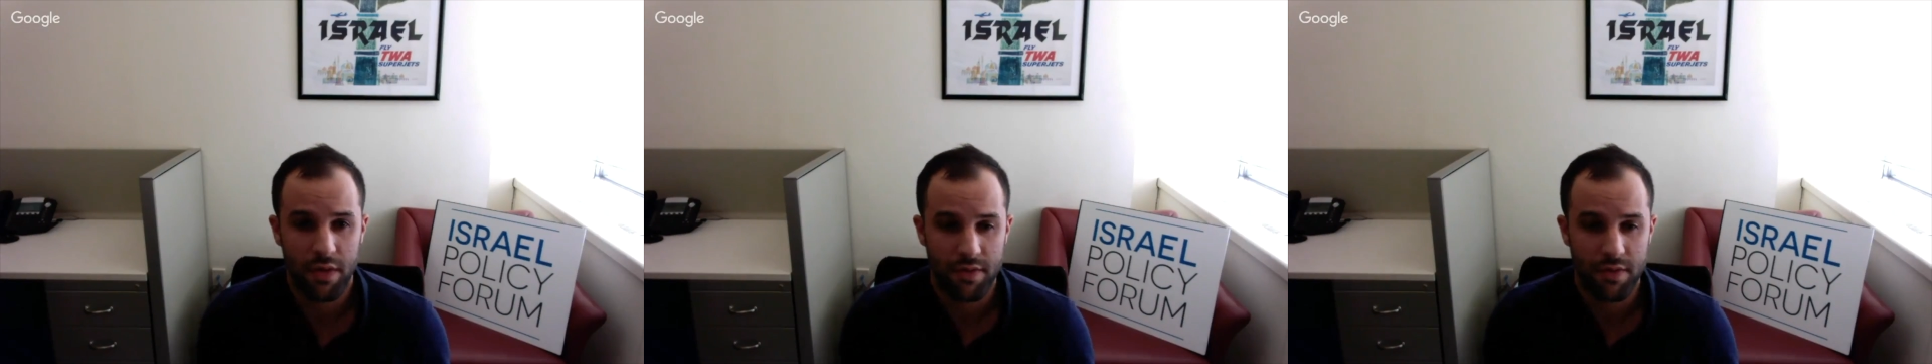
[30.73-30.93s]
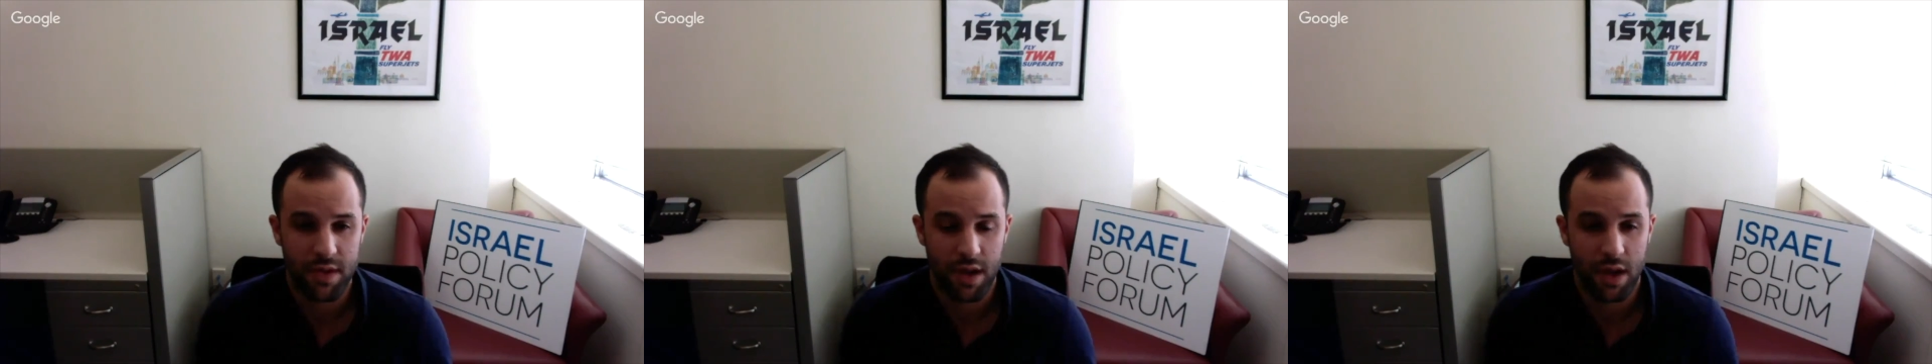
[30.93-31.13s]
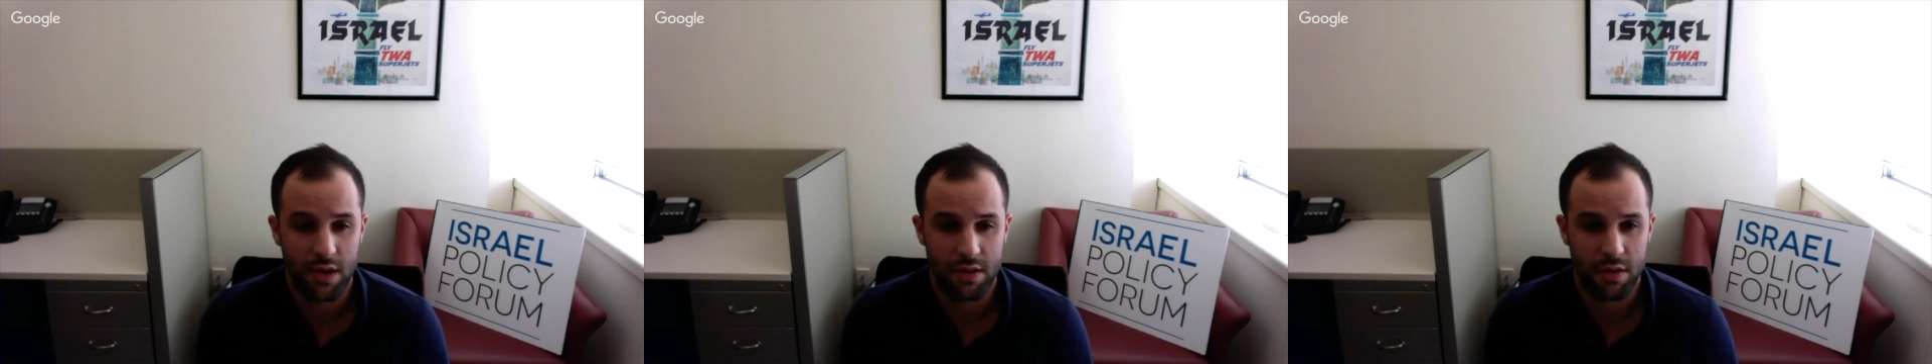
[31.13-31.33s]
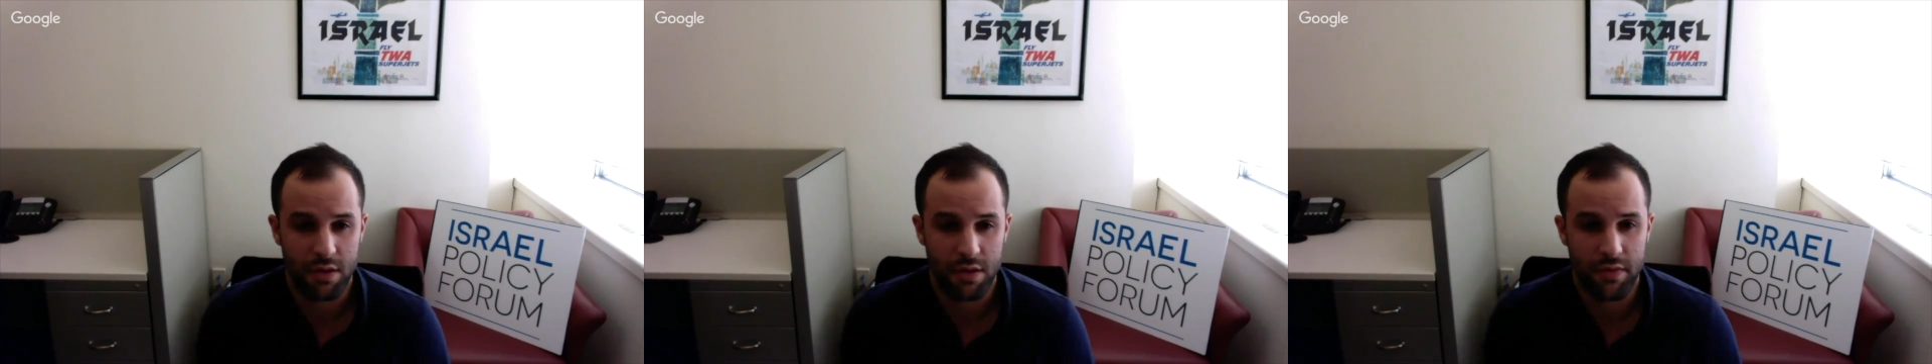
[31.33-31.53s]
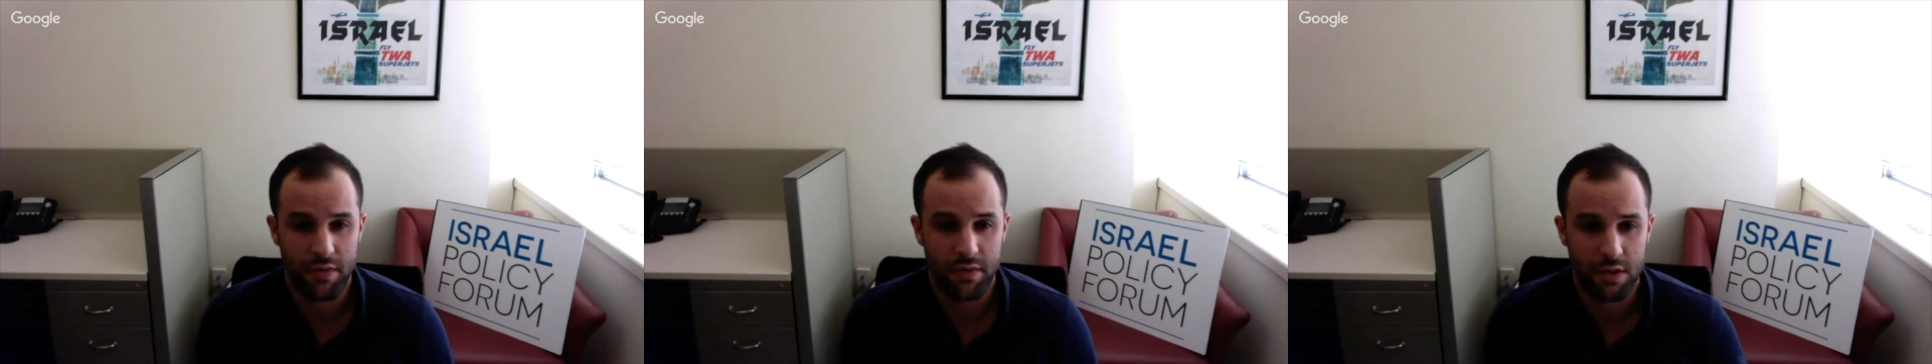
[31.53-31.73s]
58
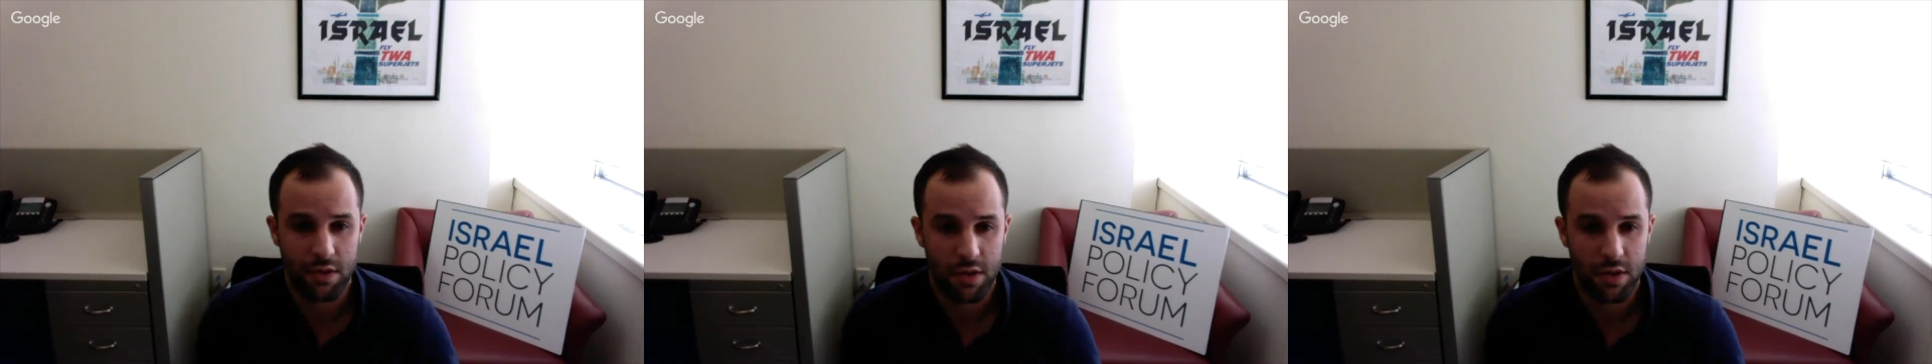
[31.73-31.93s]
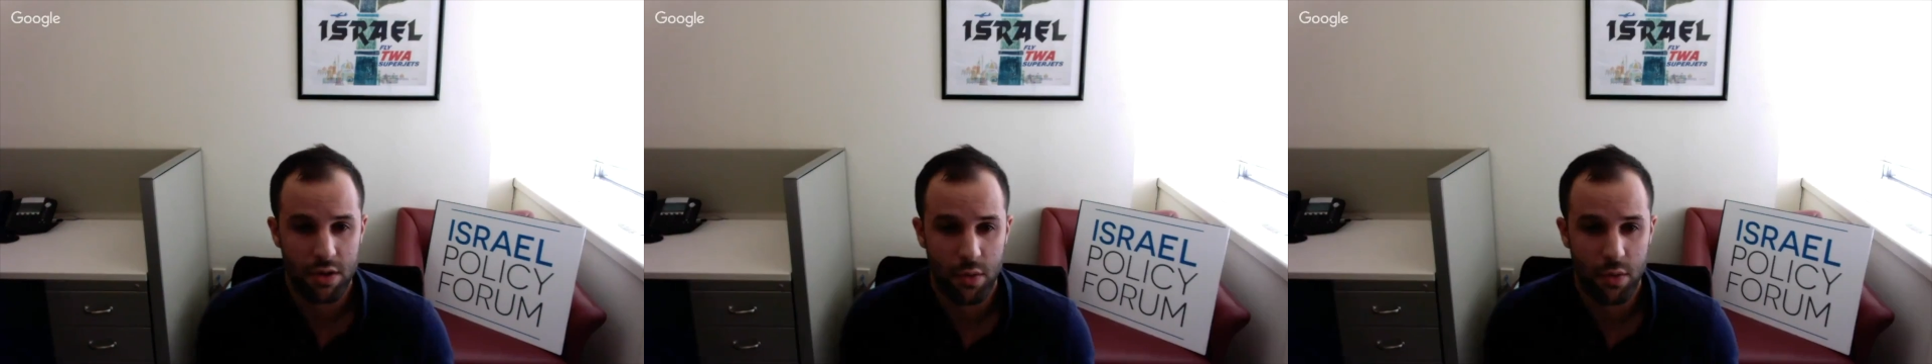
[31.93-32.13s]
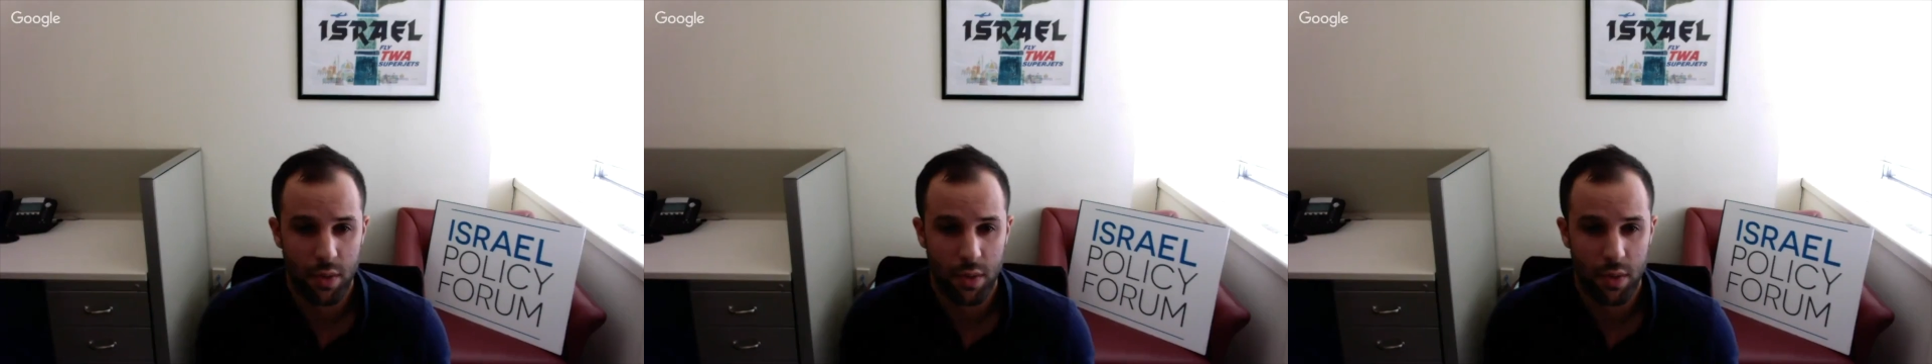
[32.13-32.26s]
to 52.